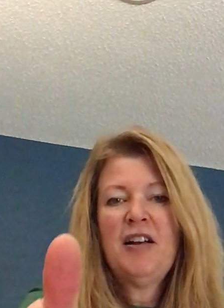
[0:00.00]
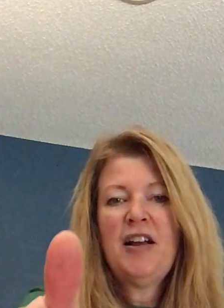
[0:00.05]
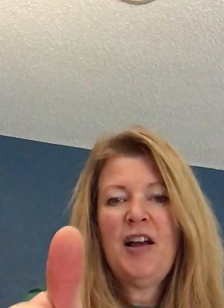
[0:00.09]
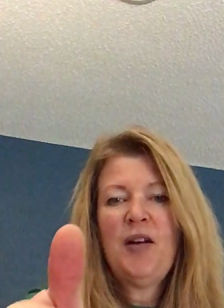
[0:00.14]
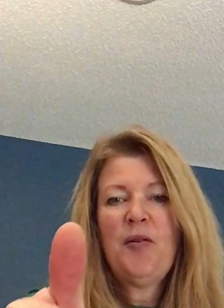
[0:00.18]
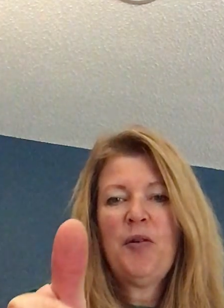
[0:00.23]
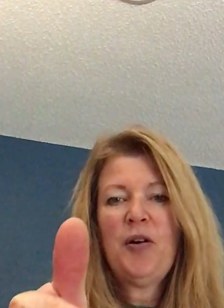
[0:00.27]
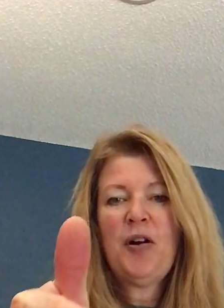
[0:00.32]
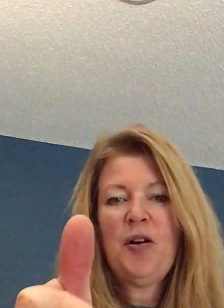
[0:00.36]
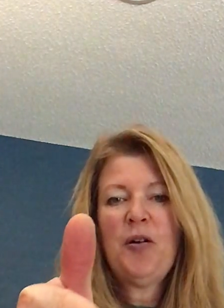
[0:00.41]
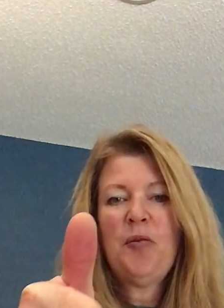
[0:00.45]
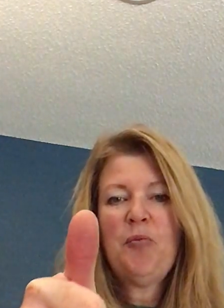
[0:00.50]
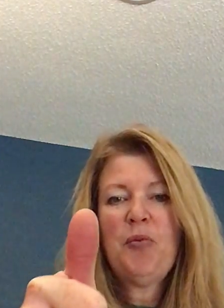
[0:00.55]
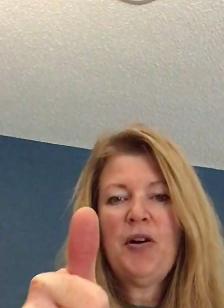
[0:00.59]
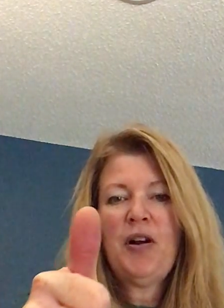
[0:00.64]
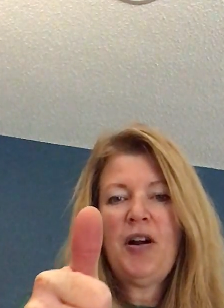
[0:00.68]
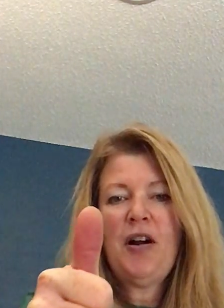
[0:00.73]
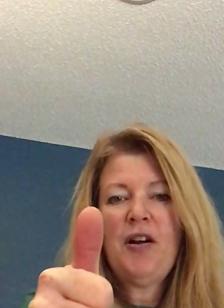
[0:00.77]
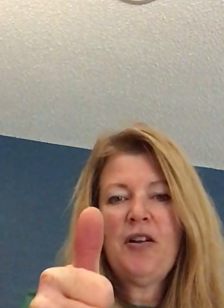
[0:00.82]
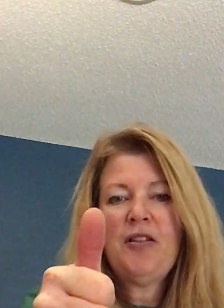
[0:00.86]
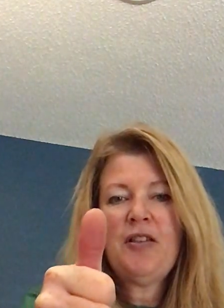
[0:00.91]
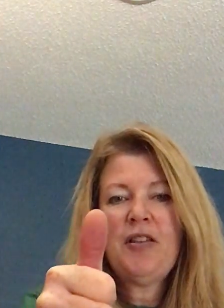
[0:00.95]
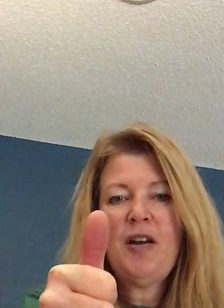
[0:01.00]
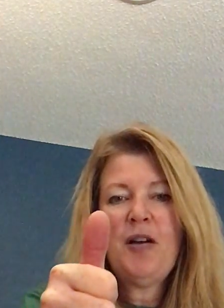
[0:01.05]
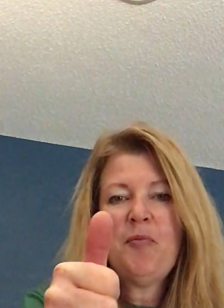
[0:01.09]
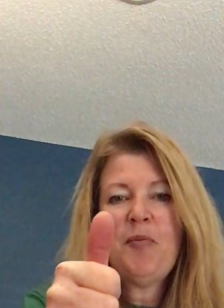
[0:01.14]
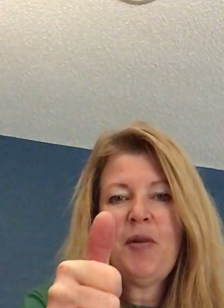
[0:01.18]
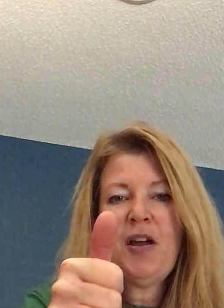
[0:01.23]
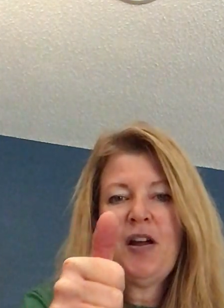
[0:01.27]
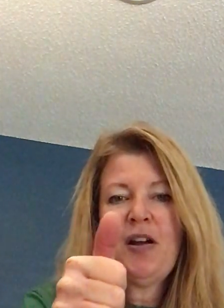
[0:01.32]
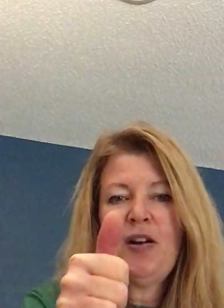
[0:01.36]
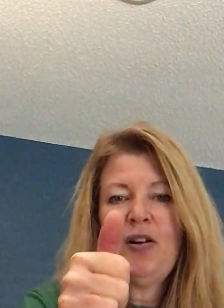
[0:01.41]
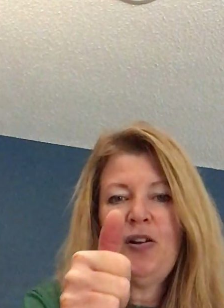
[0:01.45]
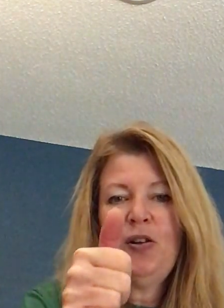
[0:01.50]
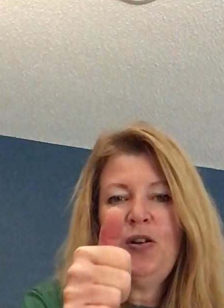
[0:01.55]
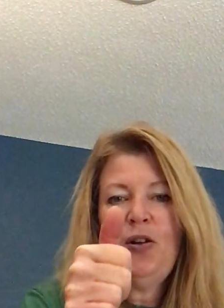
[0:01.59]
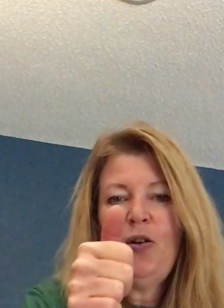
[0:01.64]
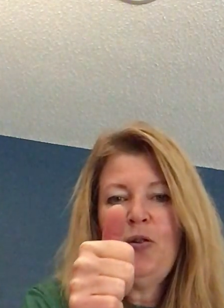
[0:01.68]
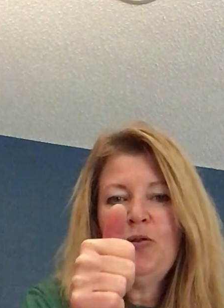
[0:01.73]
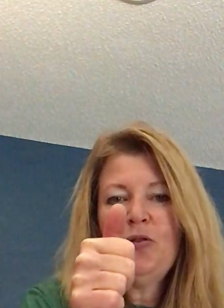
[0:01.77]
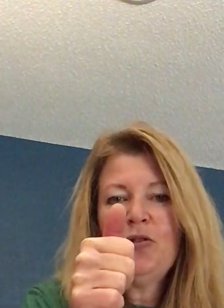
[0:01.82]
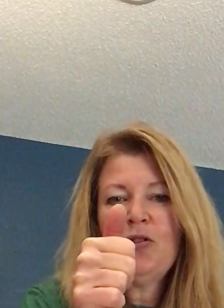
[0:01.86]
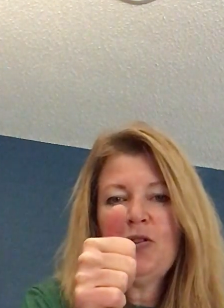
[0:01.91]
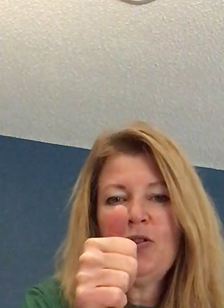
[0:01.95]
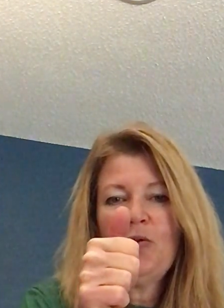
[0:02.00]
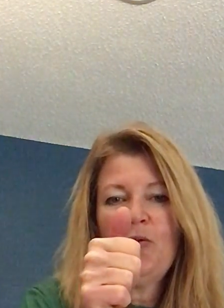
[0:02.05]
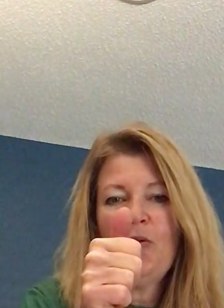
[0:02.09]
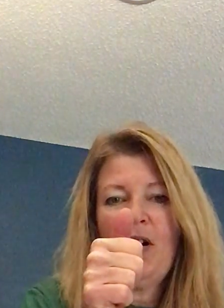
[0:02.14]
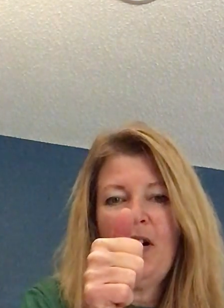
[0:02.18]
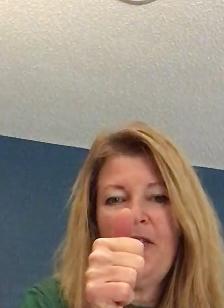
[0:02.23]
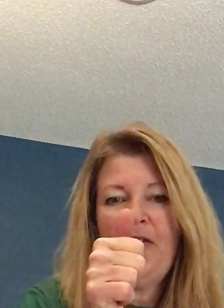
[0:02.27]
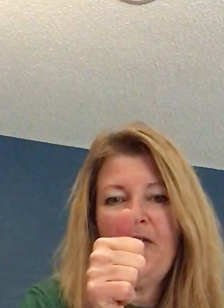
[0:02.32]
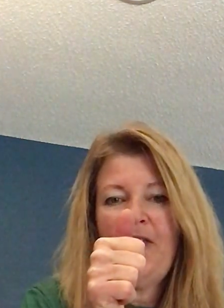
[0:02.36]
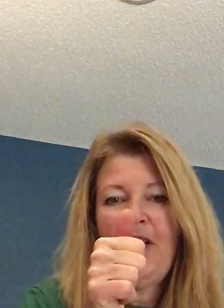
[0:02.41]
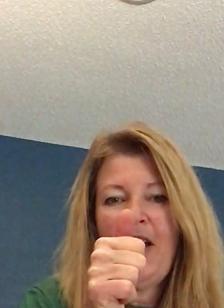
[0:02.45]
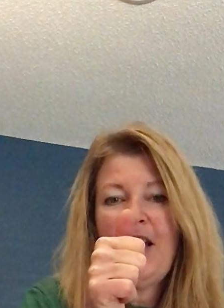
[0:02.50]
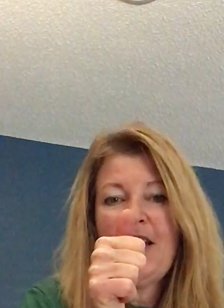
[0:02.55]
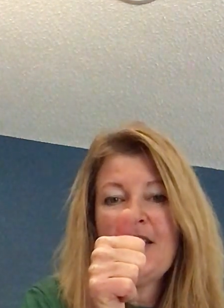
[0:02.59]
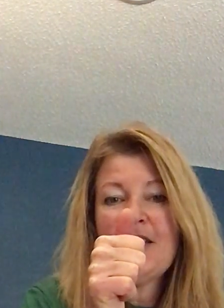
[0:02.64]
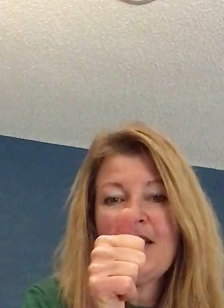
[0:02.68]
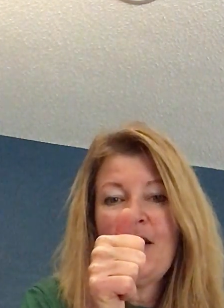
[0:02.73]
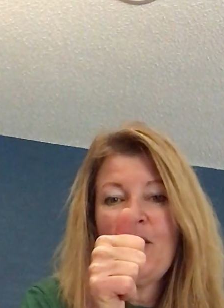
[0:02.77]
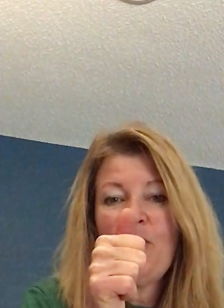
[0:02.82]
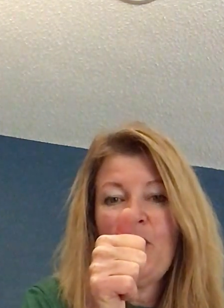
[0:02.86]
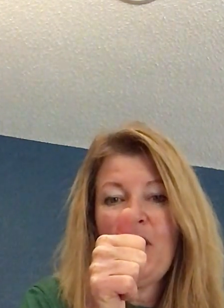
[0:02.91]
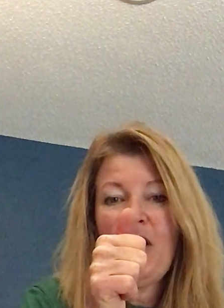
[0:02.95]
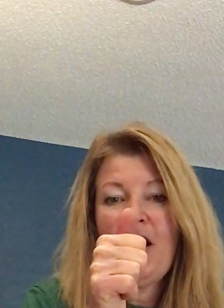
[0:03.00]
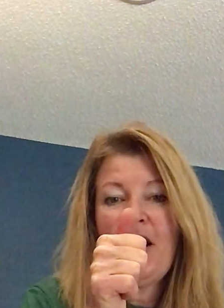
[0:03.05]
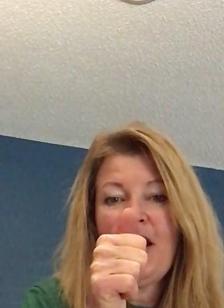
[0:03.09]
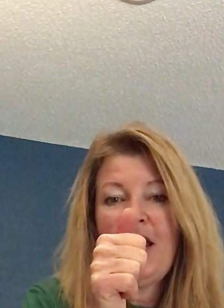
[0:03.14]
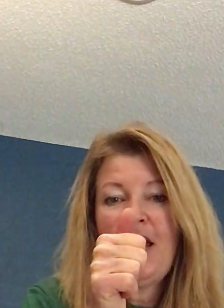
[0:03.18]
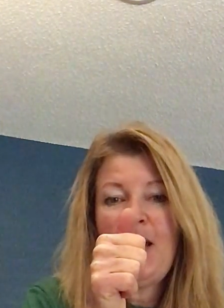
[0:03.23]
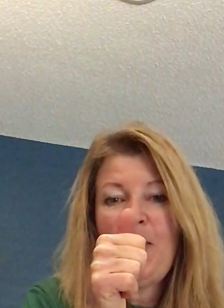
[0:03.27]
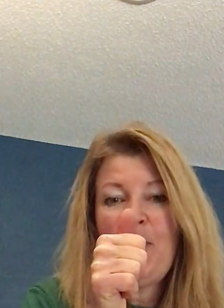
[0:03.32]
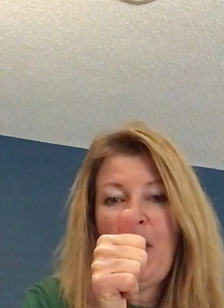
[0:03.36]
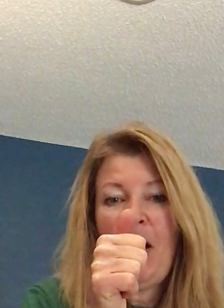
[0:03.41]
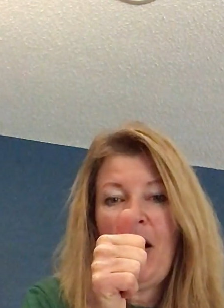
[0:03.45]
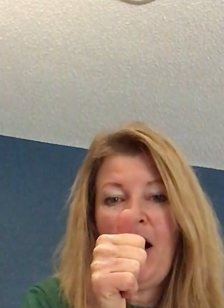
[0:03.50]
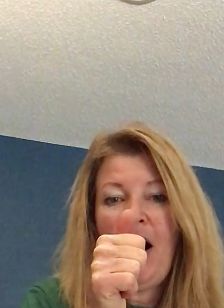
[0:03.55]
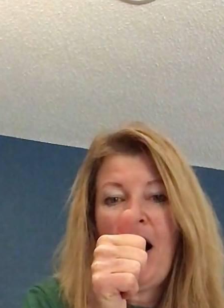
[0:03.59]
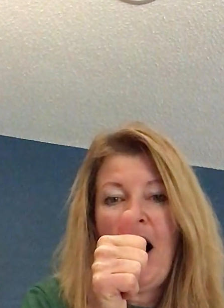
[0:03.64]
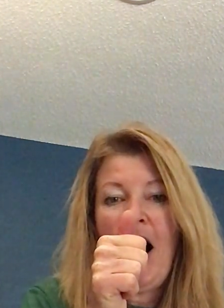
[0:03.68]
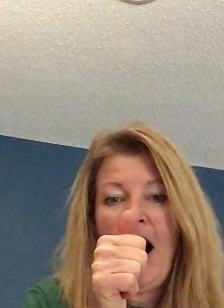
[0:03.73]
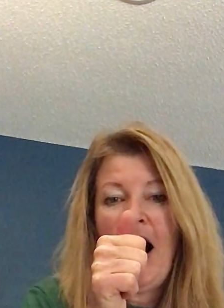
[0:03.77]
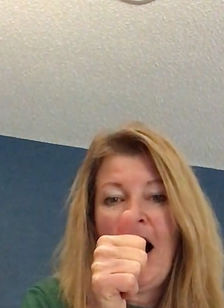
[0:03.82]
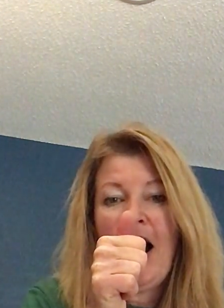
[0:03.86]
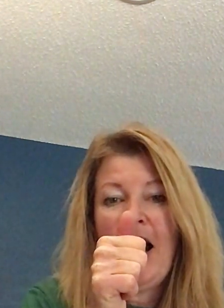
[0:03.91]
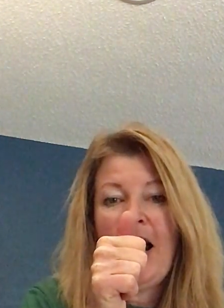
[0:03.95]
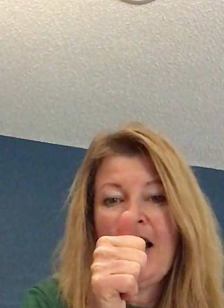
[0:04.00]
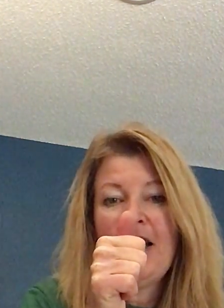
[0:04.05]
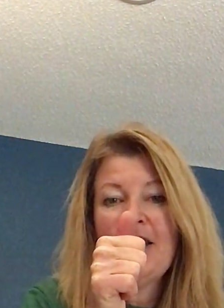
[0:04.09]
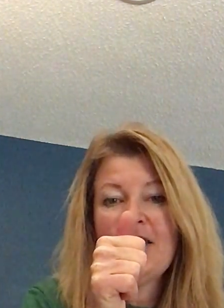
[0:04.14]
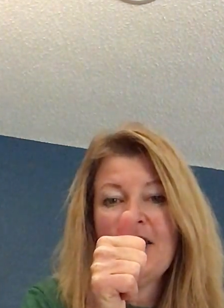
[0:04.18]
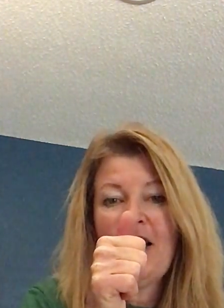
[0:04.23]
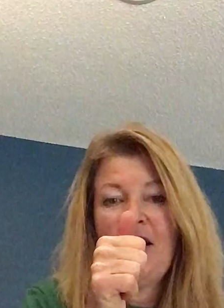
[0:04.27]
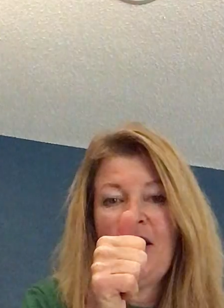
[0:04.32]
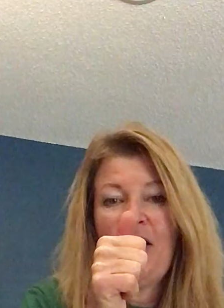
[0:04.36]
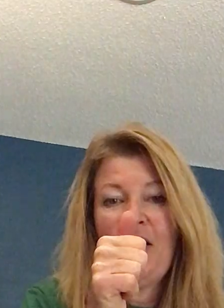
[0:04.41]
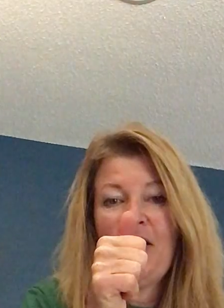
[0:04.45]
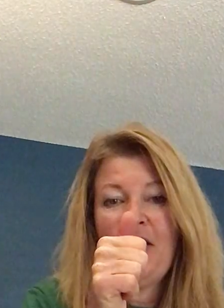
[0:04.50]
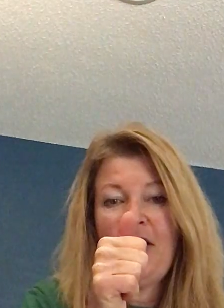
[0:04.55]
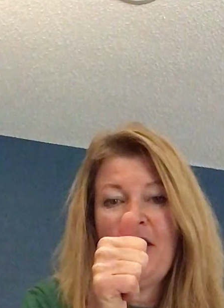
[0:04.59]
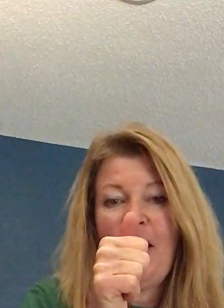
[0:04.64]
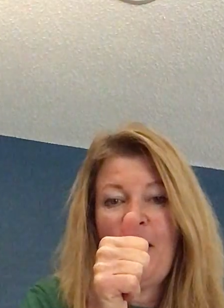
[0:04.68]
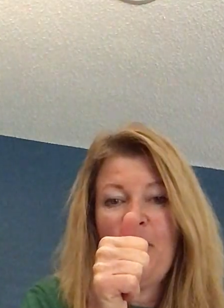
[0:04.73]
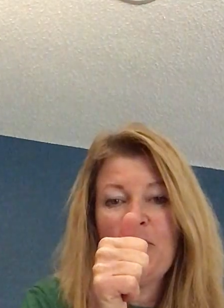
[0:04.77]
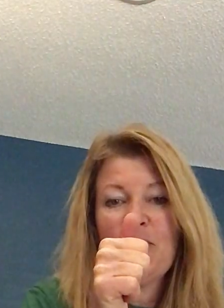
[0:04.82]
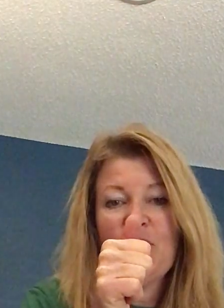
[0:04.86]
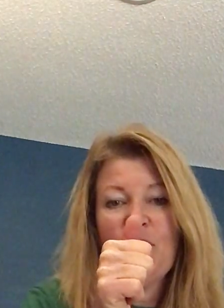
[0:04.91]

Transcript: and we're going to bring our thumb in close to our face, and we're going to keep our eyes on our thumb.